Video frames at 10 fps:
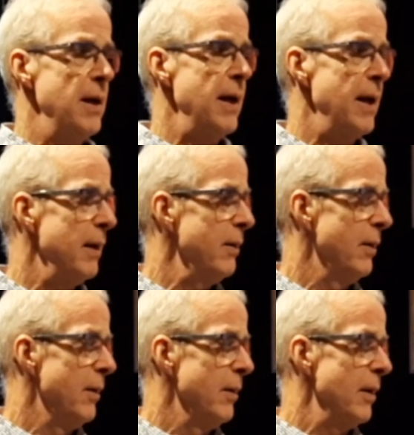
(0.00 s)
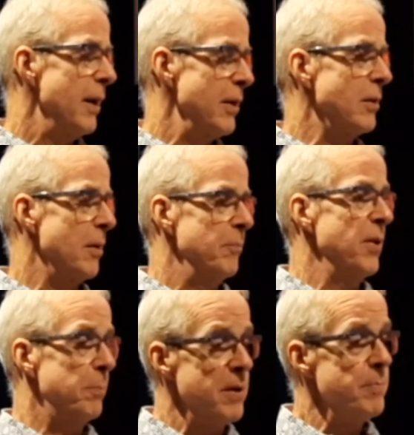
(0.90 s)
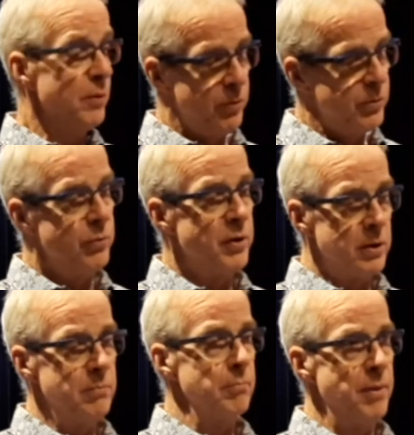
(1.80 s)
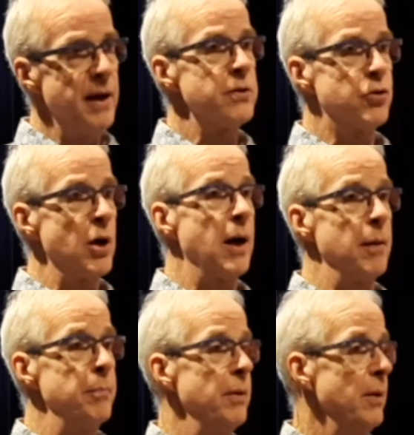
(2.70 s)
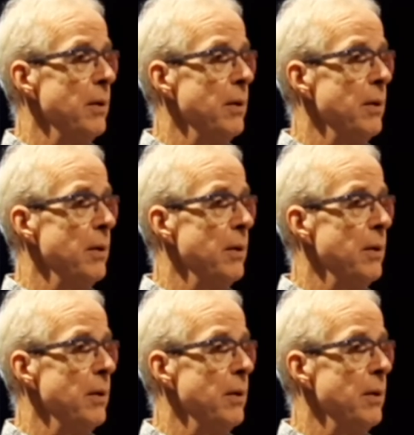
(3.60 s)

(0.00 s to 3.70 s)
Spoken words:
And I think that the people who do the best job,